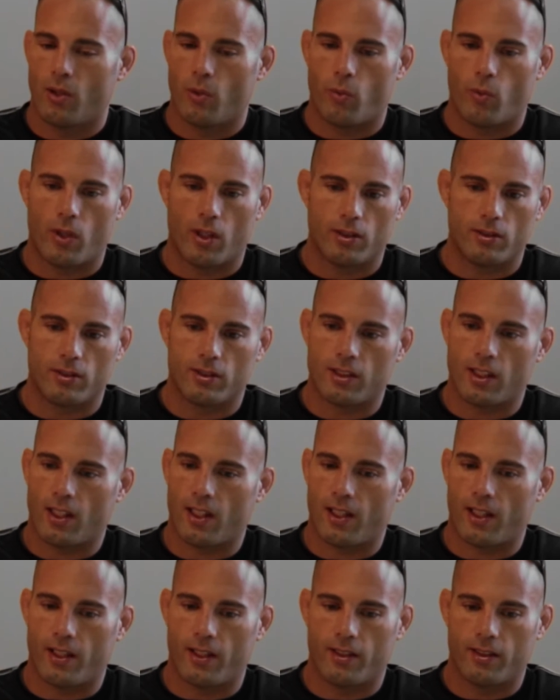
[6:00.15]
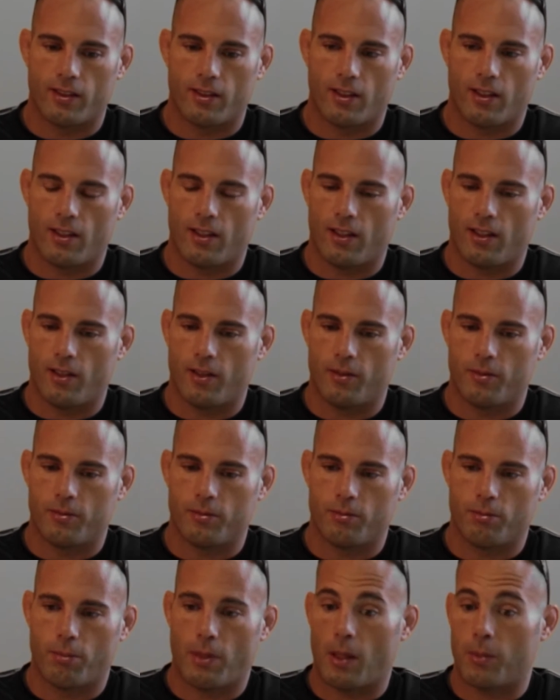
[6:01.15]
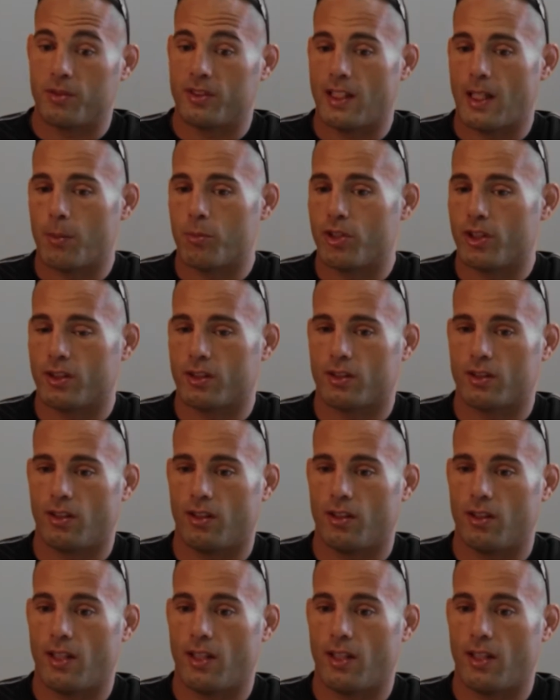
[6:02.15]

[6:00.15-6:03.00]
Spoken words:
Wan Zai, Bob Sapp just